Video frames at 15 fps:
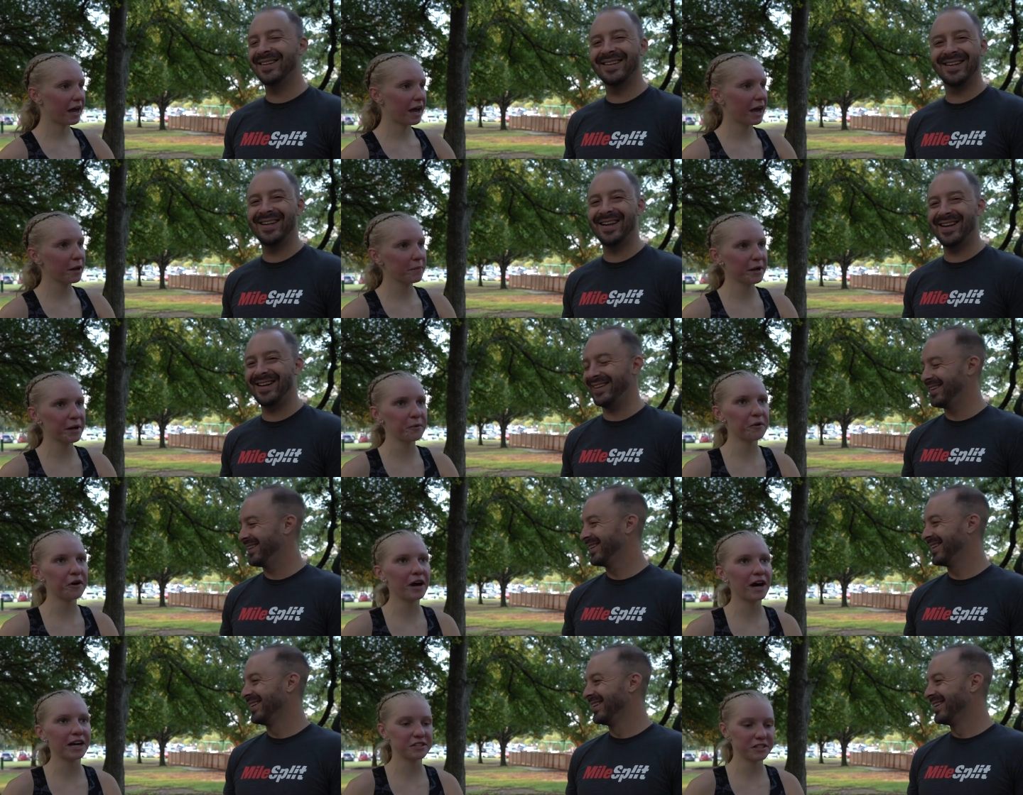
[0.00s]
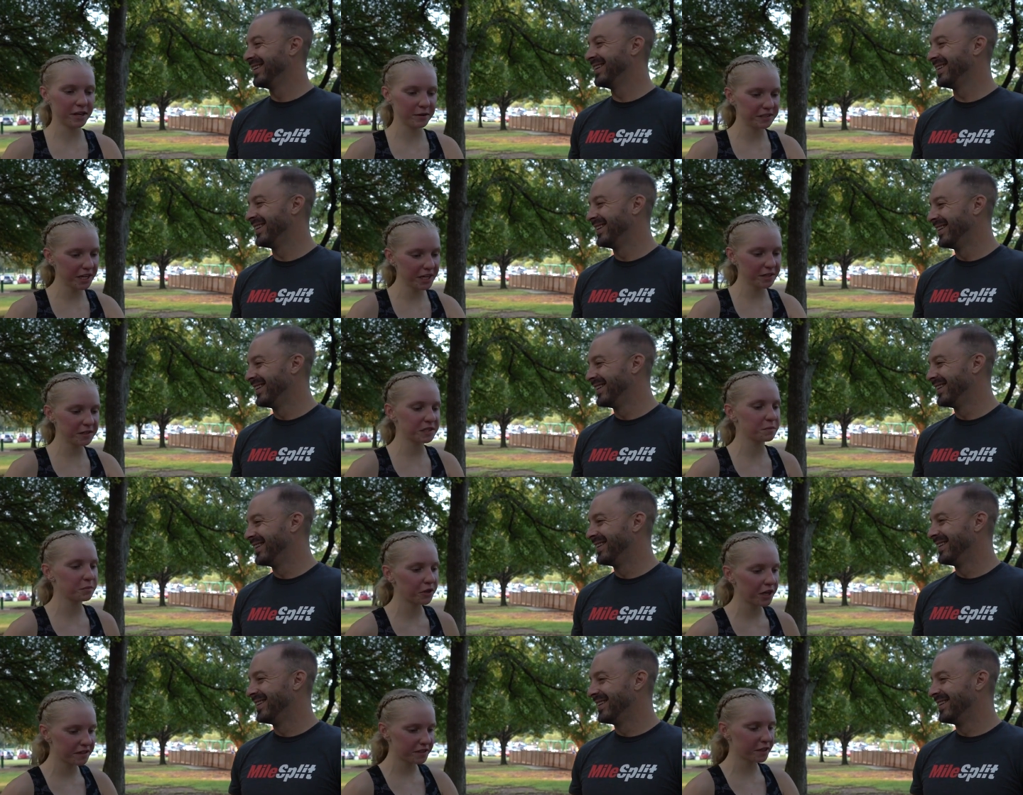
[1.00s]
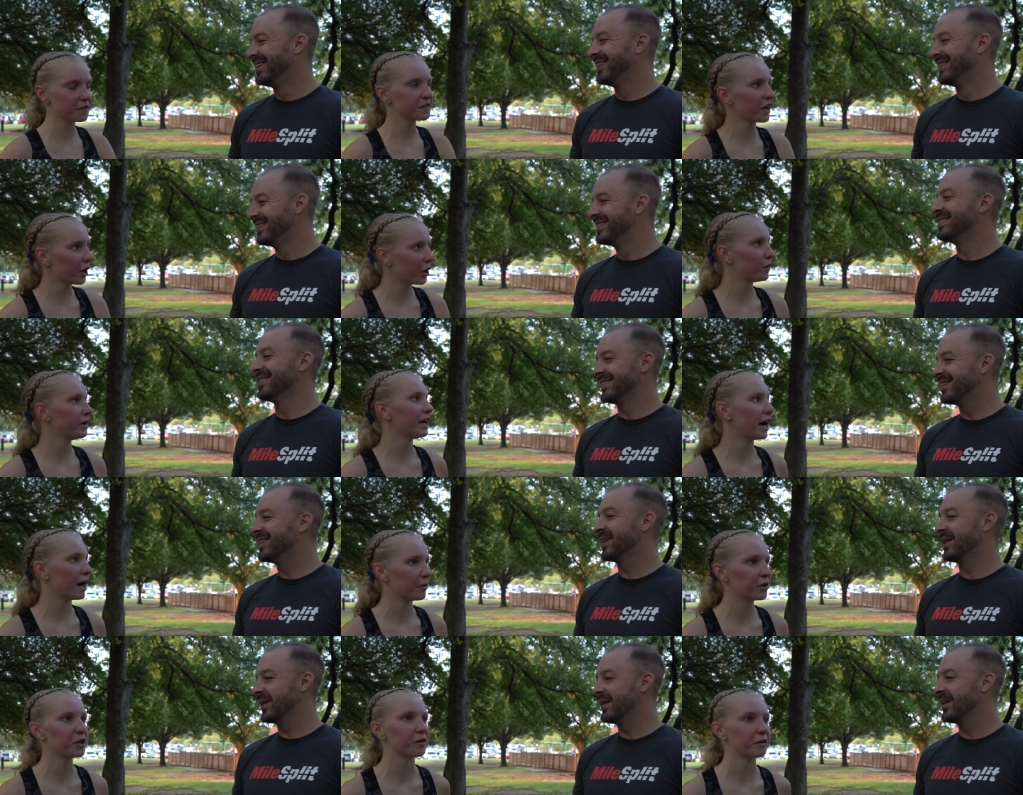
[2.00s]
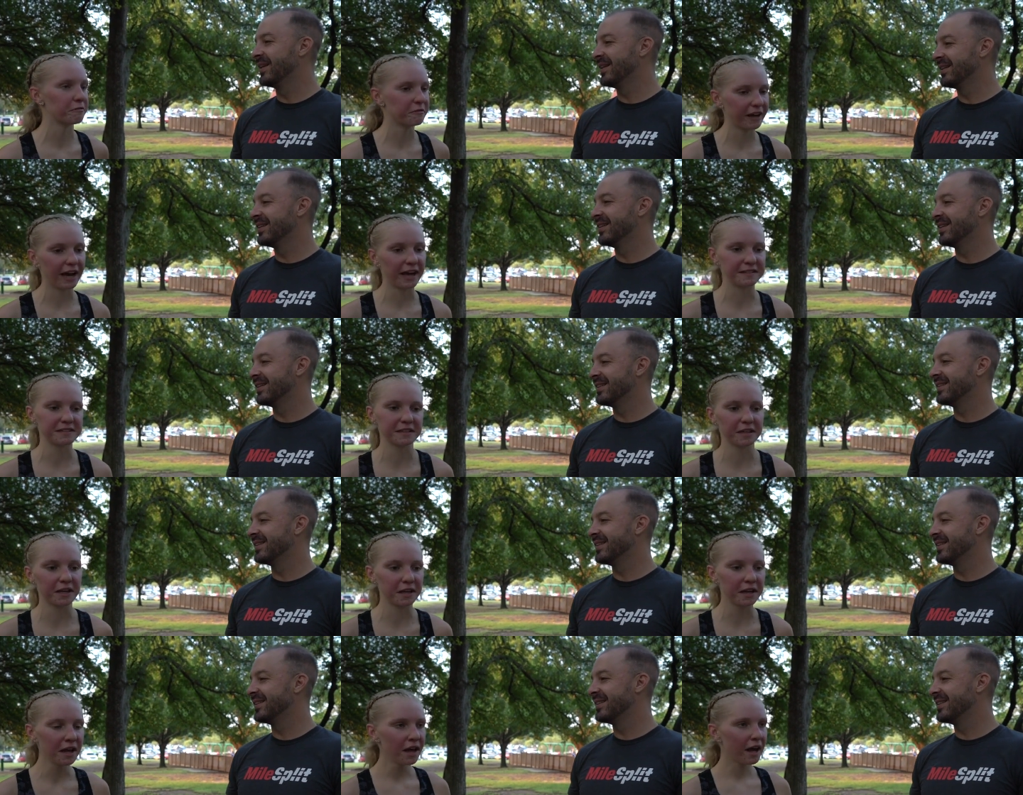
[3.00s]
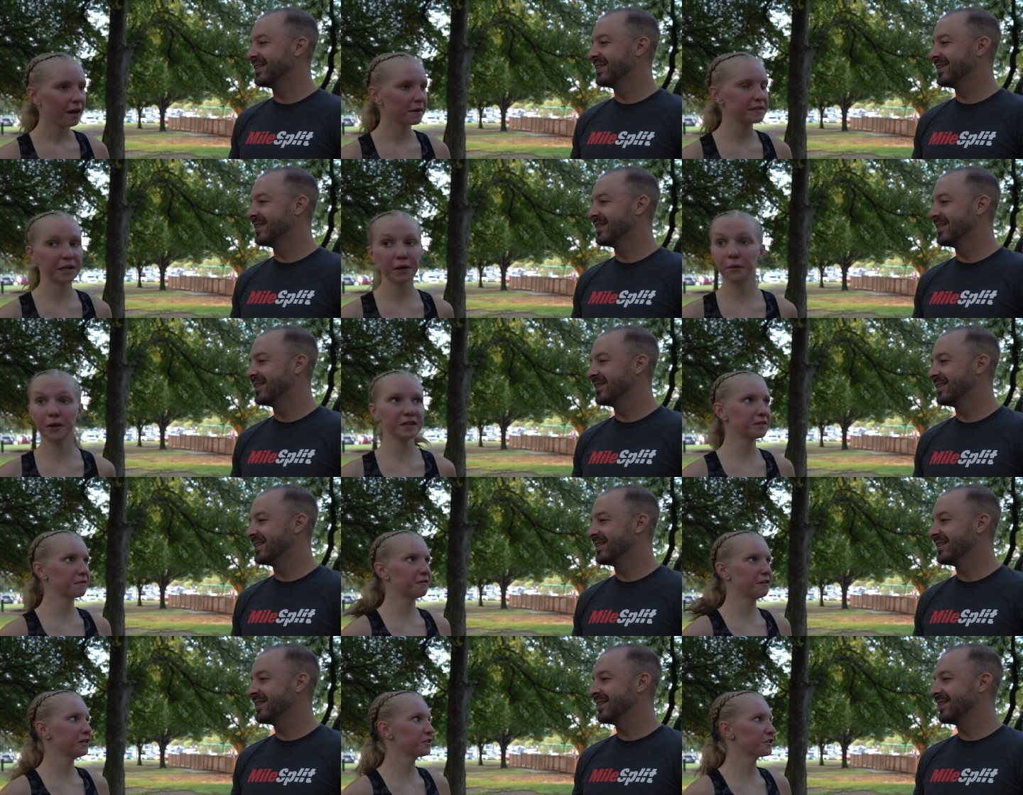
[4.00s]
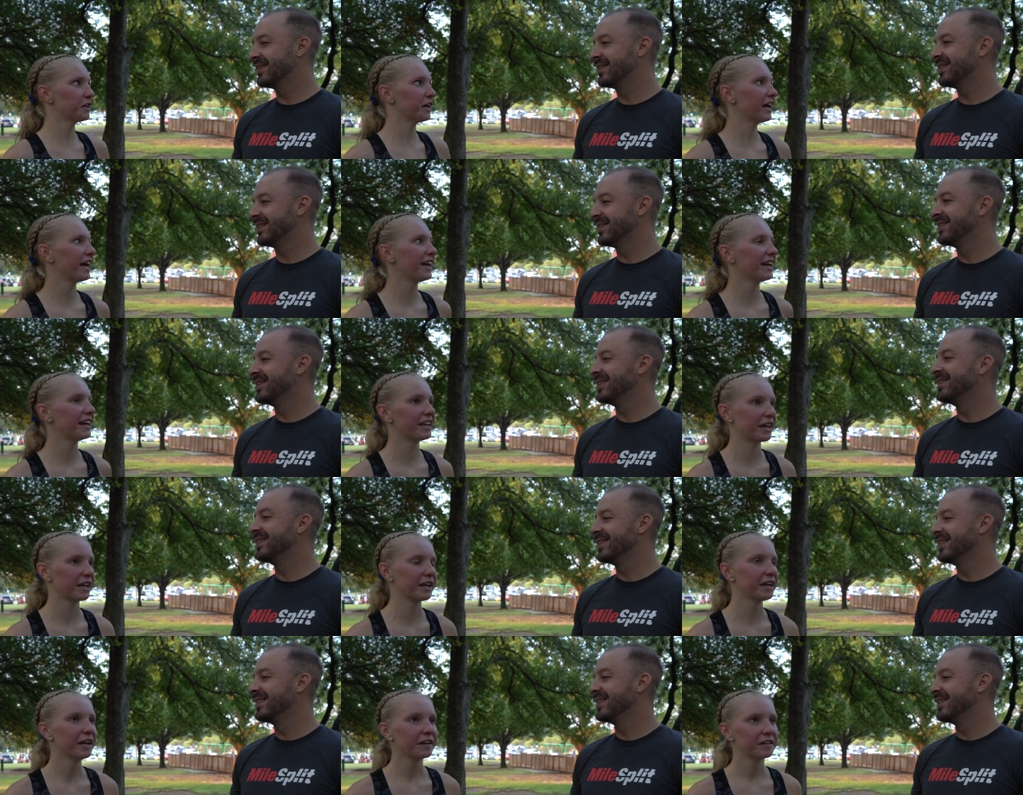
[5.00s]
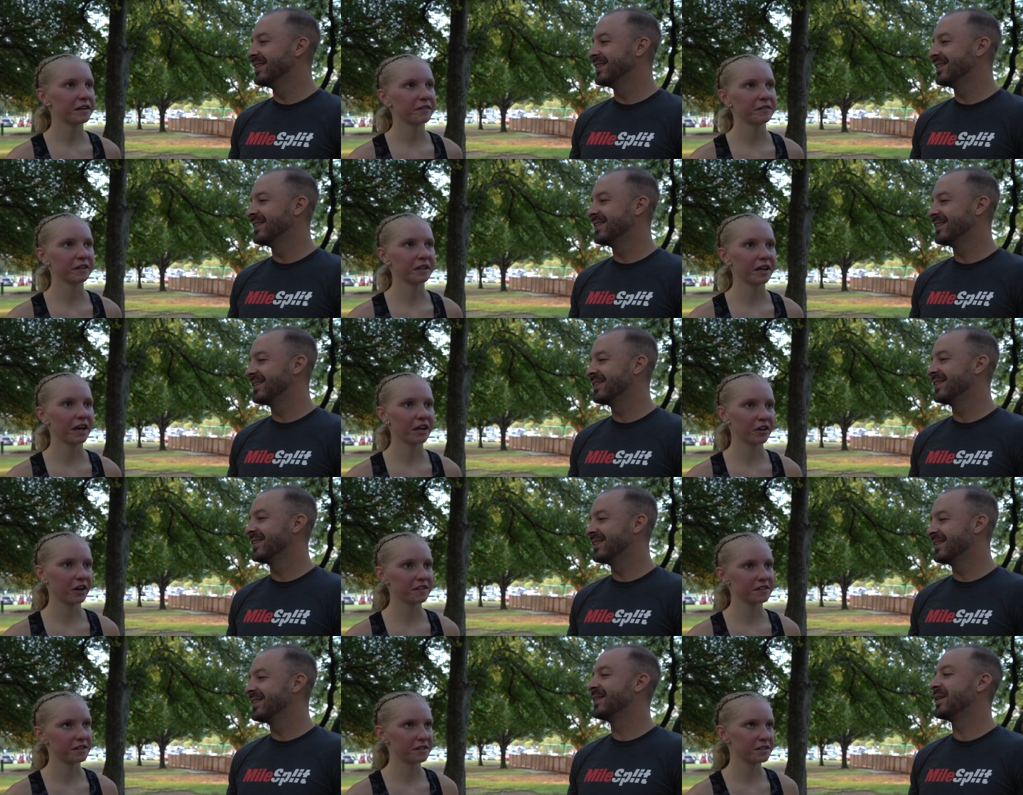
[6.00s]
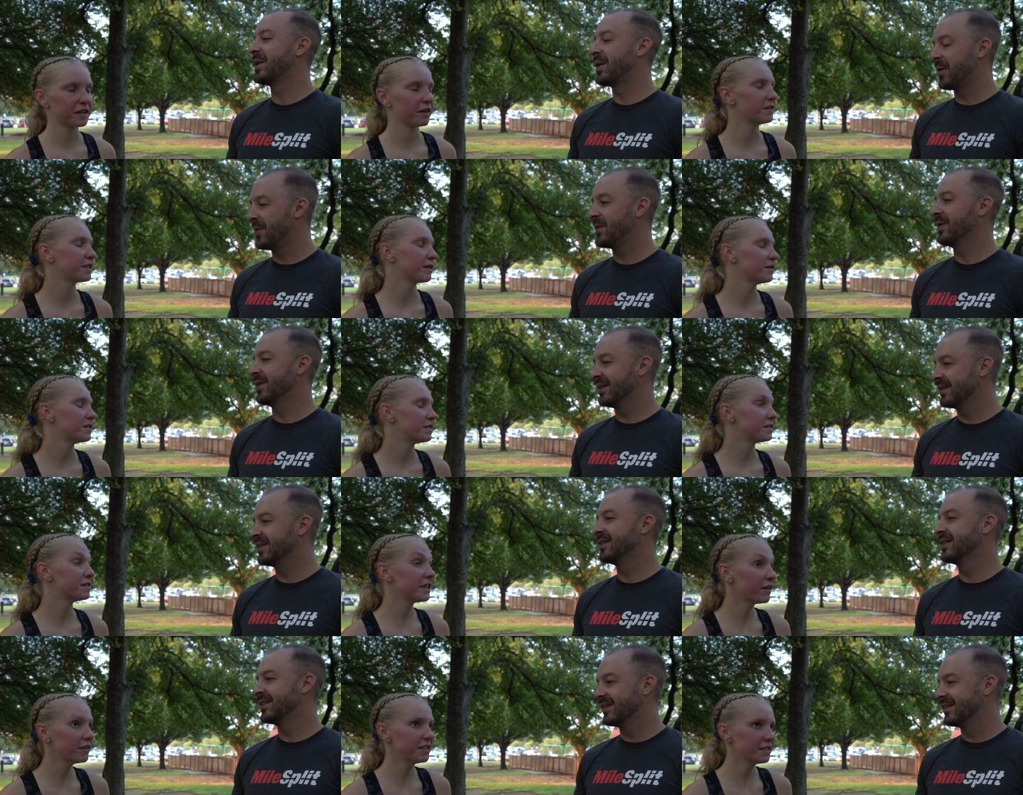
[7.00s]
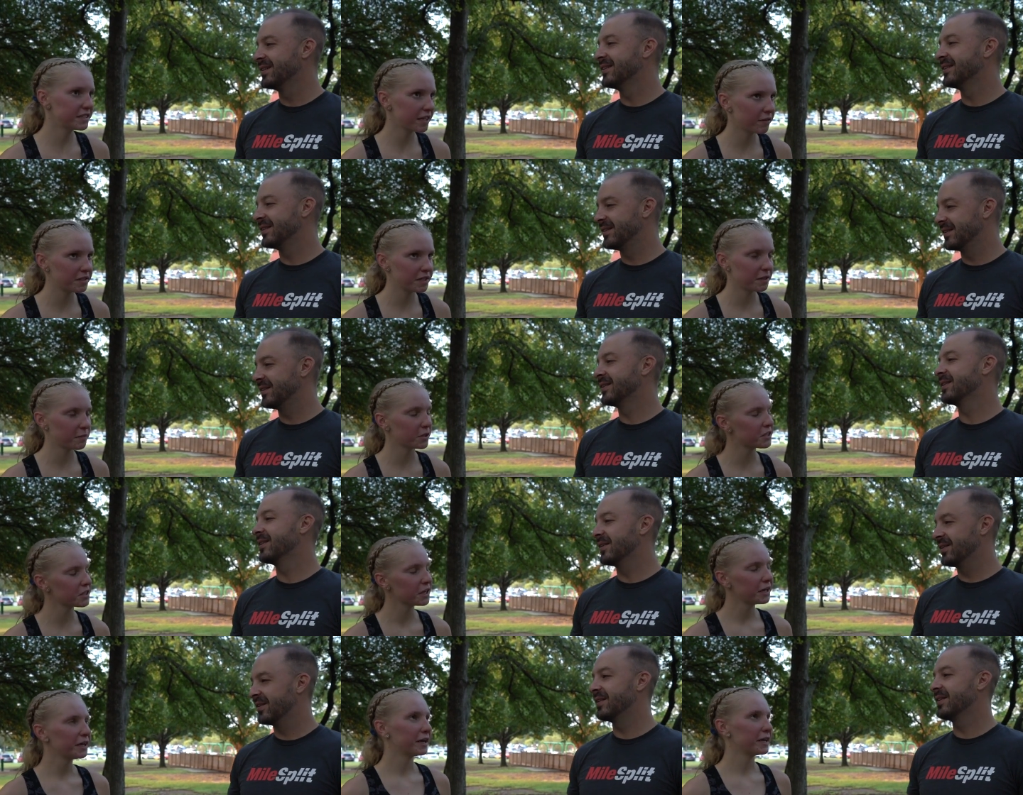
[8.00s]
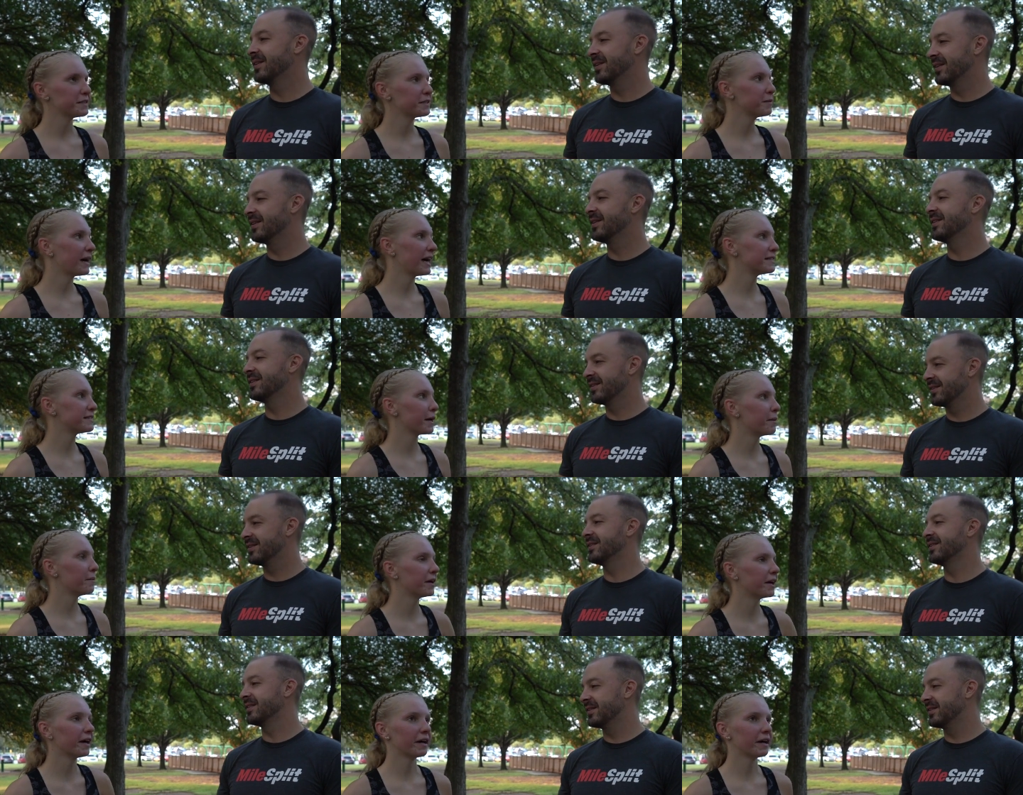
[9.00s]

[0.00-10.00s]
Speaker 1: I had my watch and I was getting these splits and I was like, oh yeah, I'm gonna run fast. And then I was like, where's the finish line? And then definitely I crossed it at um, 17, 17, which isn't a bad time, but